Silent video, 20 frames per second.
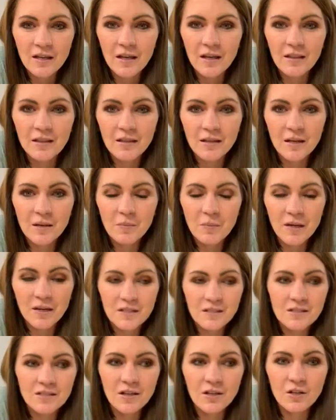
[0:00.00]
and then it
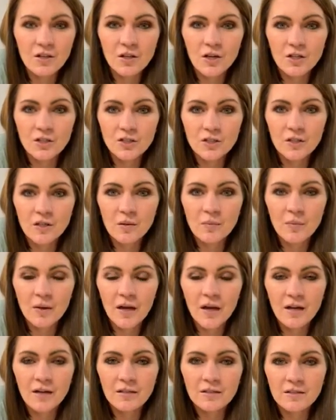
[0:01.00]
makes a larger
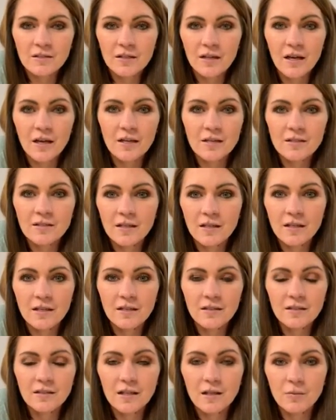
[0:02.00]
impact as
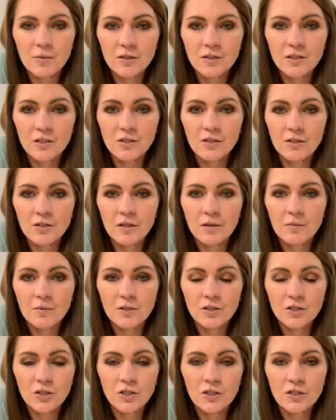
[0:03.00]
they keep continuing
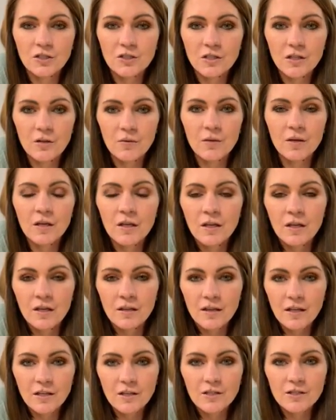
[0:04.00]
coming to church. So
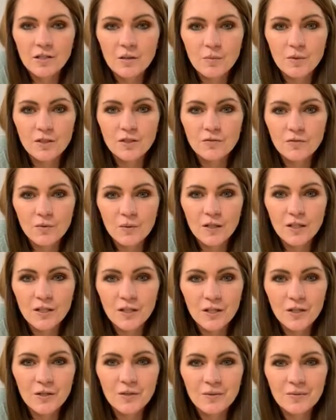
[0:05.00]
thank you so much for what you
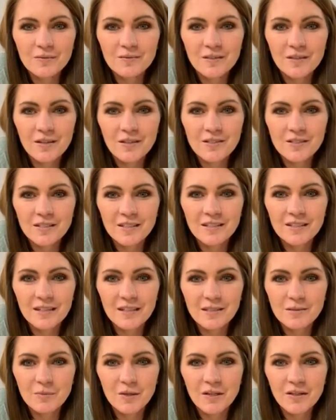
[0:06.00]
do, and I'll see you
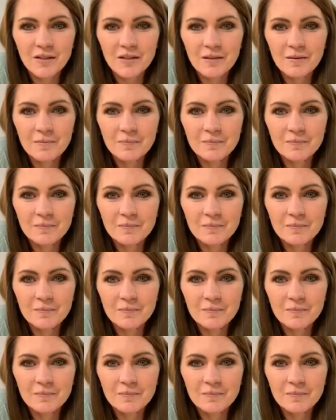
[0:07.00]
next month.